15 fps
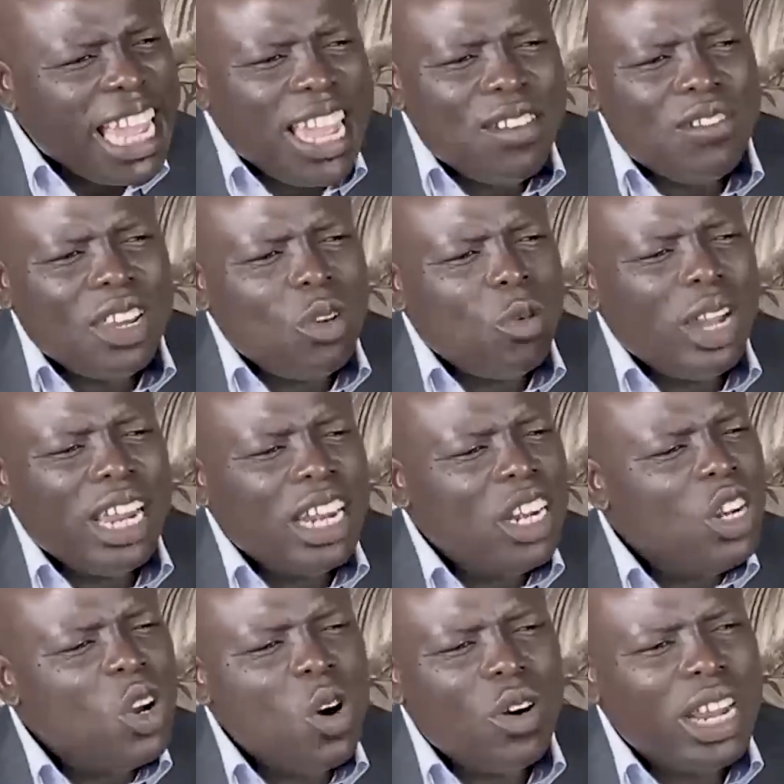Even
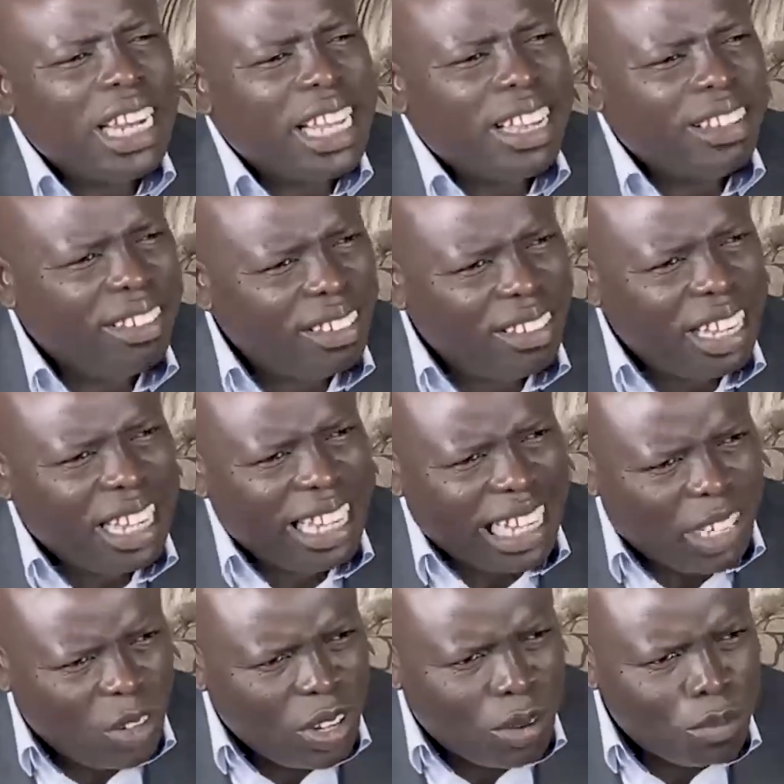when no one can see
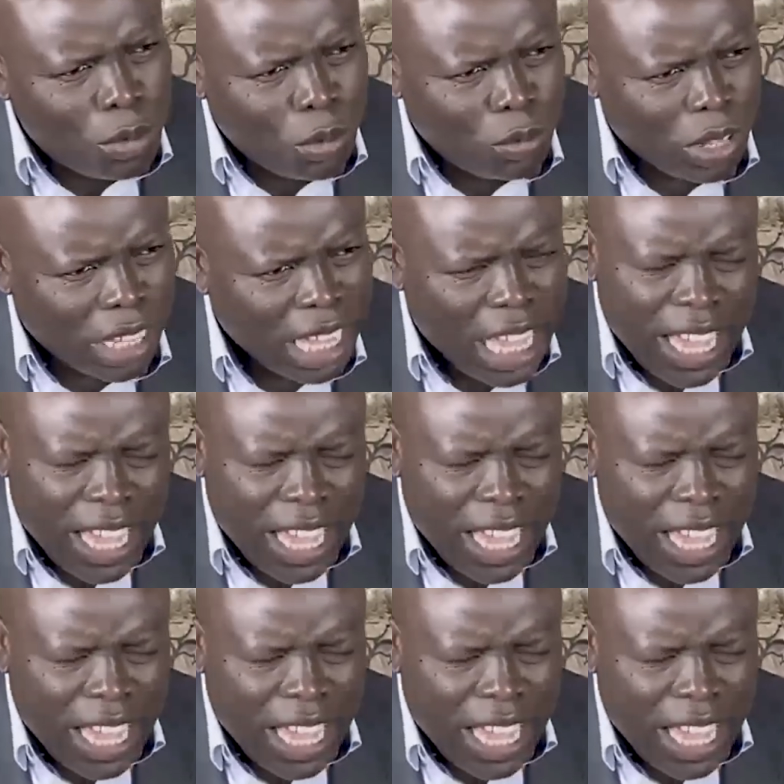that you are moving.